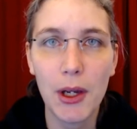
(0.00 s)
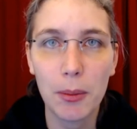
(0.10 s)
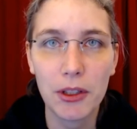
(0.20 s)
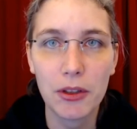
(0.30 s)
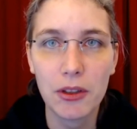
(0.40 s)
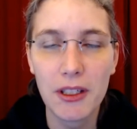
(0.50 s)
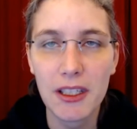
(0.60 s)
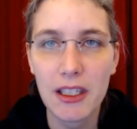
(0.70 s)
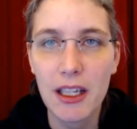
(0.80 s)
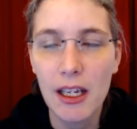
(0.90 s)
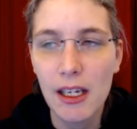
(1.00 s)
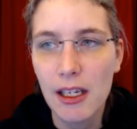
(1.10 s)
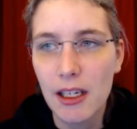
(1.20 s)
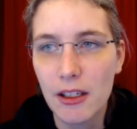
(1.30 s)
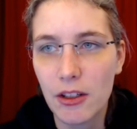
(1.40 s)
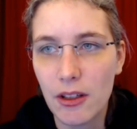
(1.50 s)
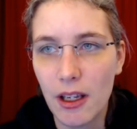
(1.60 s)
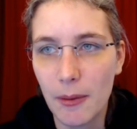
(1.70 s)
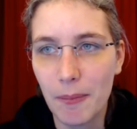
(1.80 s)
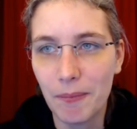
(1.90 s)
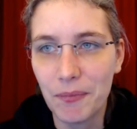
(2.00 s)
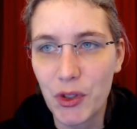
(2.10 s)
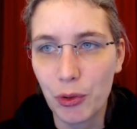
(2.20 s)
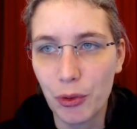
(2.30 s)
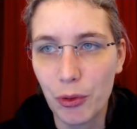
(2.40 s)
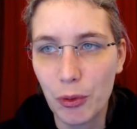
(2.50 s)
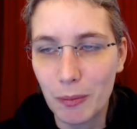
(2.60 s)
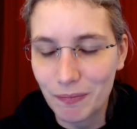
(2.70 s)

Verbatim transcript: opportunity um, to,